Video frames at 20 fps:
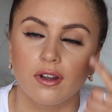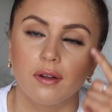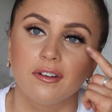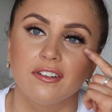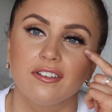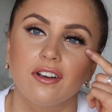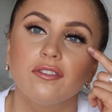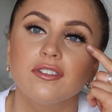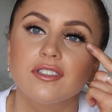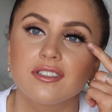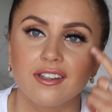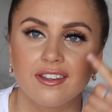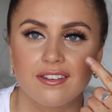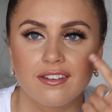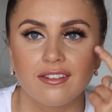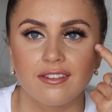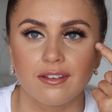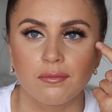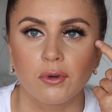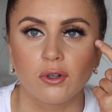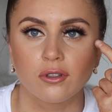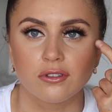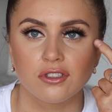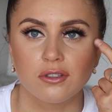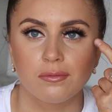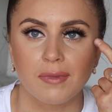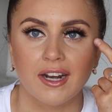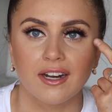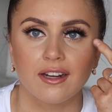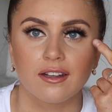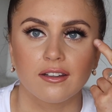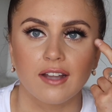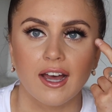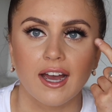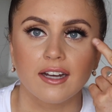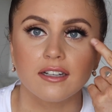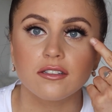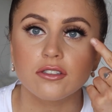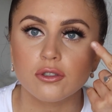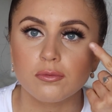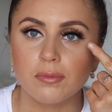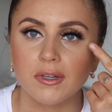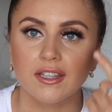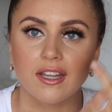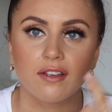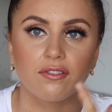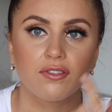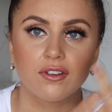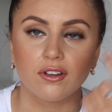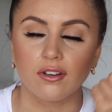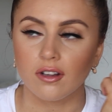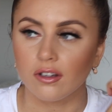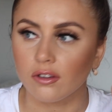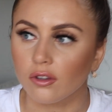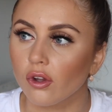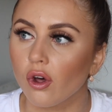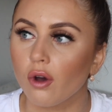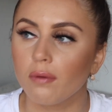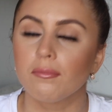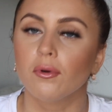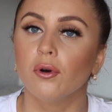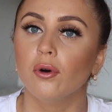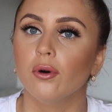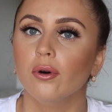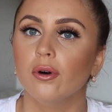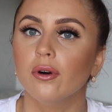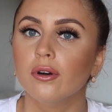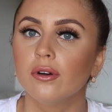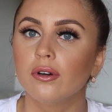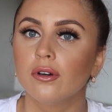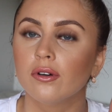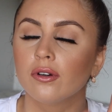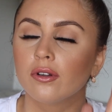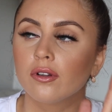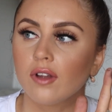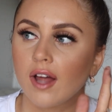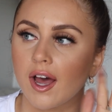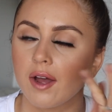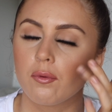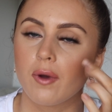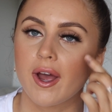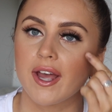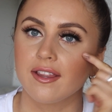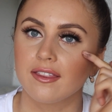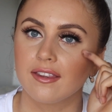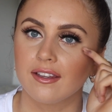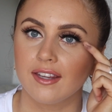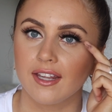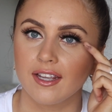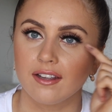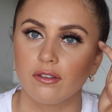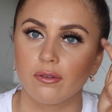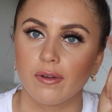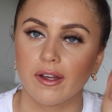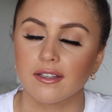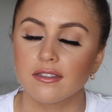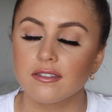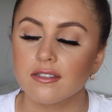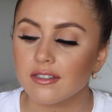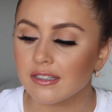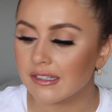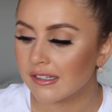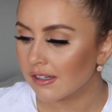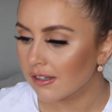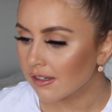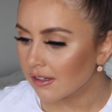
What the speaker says: obviously this is a more dramatic lash, but they feel a lot more lightweight than these ones.